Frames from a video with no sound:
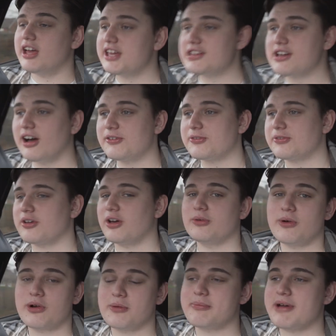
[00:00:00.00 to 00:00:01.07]
Hey guys, what's going on?
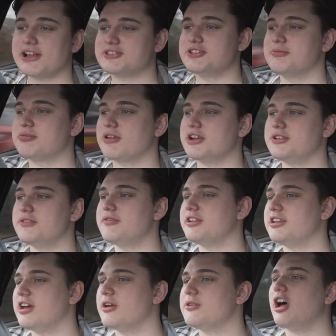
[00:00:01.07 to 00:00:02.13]
Welcome back to a brand new
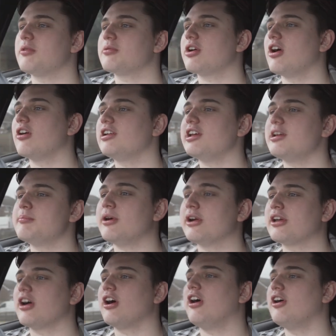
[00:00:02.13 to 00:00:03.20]
video. I'm currently in my
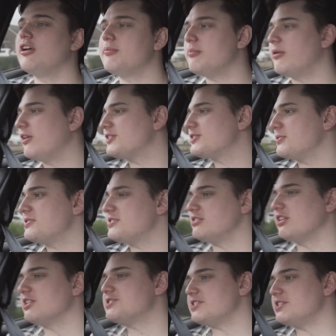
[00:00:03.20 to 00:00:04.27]
car, my
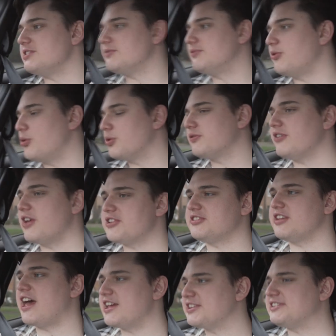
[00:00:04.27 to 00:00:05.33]
2019 Ford
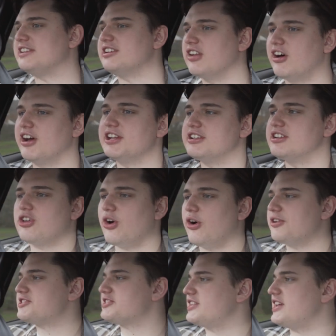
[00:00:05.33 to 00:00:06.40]
Fiesta ST-Line.
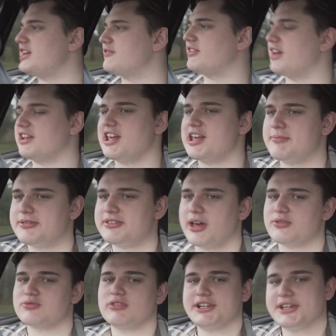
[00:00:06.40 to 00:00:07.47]
God, even that name
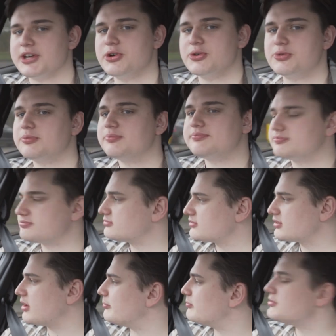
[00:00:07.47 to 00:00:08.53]
sounds really cool.
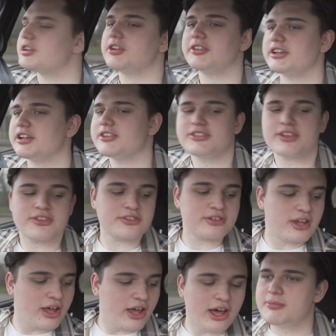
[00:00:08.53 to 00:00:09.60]
I'm joking, it doesn't.
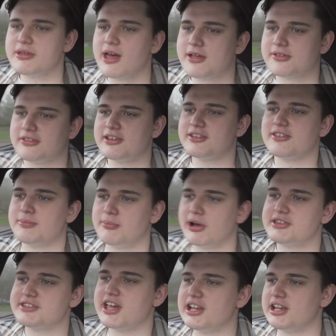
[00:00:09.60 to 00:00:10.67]
But yeah, so this is my
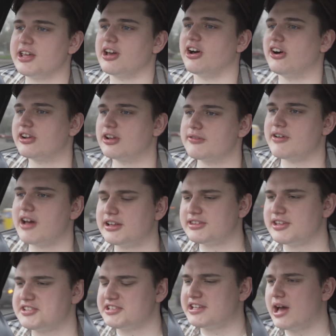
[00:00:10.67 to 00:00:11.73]
daily car and I've had
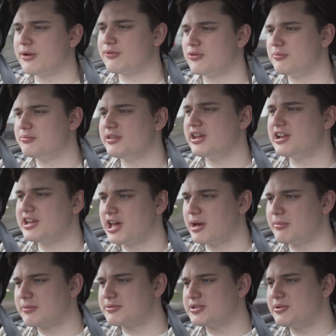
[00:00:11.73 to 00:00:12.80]
this now for nearly
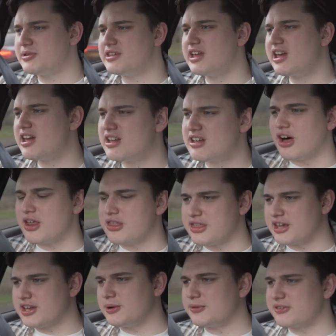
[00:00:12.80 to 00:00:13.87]
come up to a year. I
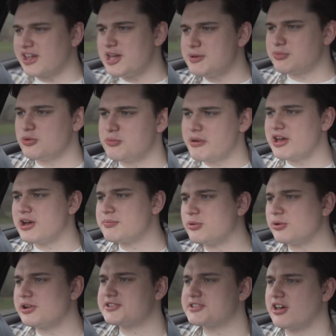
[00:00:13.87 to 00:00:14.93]
think it was April, May I
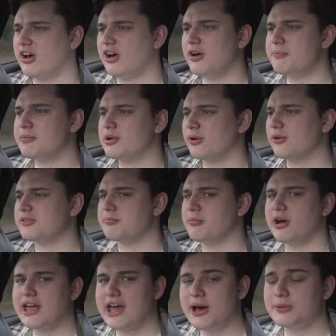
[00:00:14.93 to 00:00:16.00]
brought this car because
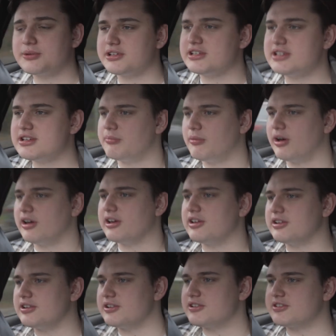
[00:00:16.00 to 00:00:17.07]
my
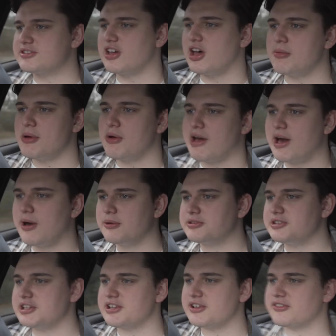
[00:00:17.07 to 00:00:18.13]
turbo
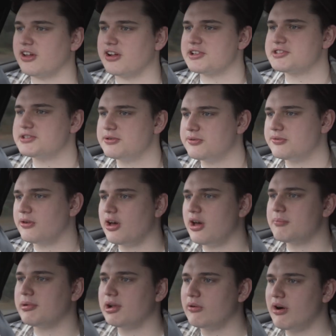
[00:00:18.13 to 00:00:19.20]
Audi decided to
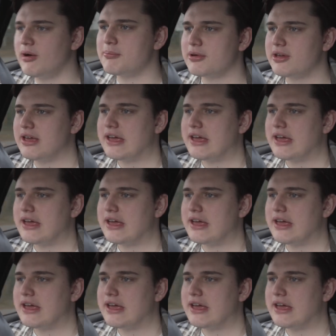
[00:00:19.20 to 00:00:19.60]
blow up.